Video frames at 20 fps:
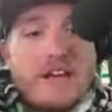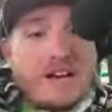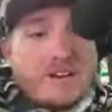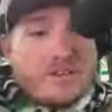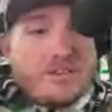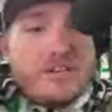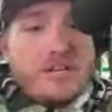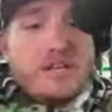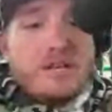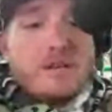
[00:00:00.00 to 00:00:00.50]

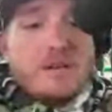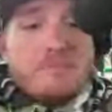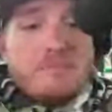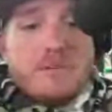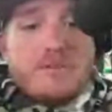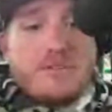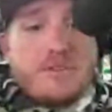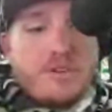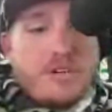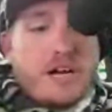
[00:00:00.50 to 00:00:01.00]
Actually,
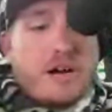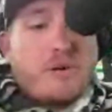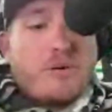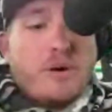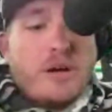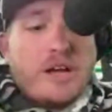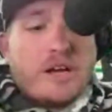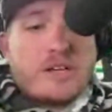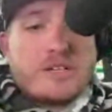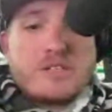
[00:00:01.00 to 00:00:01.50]
Mr.
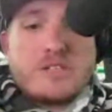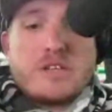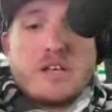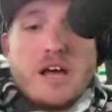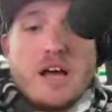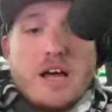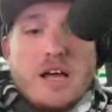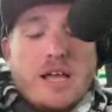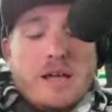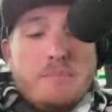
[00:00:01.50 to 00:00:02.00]
Daryl Hicks,
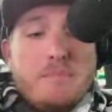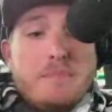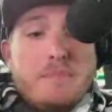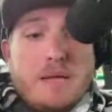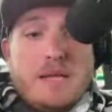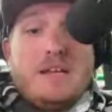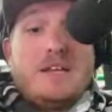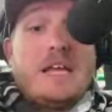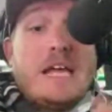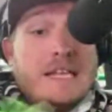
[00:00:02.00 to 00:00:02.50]
him
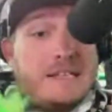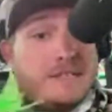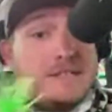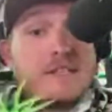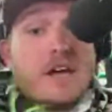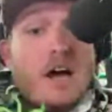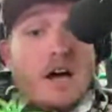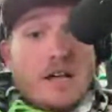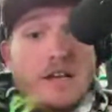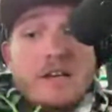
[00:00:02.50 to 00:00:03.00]
and his
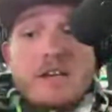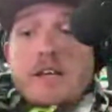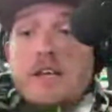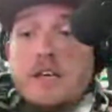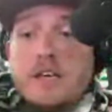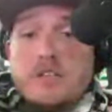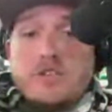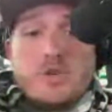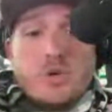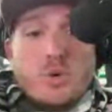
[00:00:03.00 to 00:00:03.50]
son
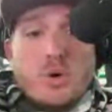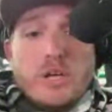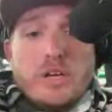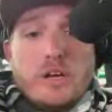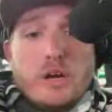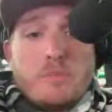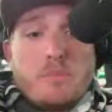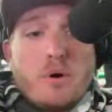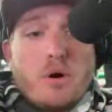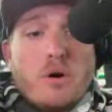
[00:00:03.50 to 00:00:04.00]

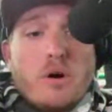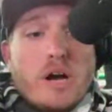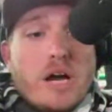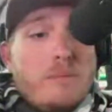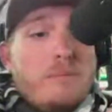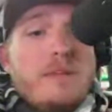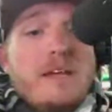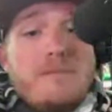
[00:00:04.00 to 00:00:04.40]
joined our program.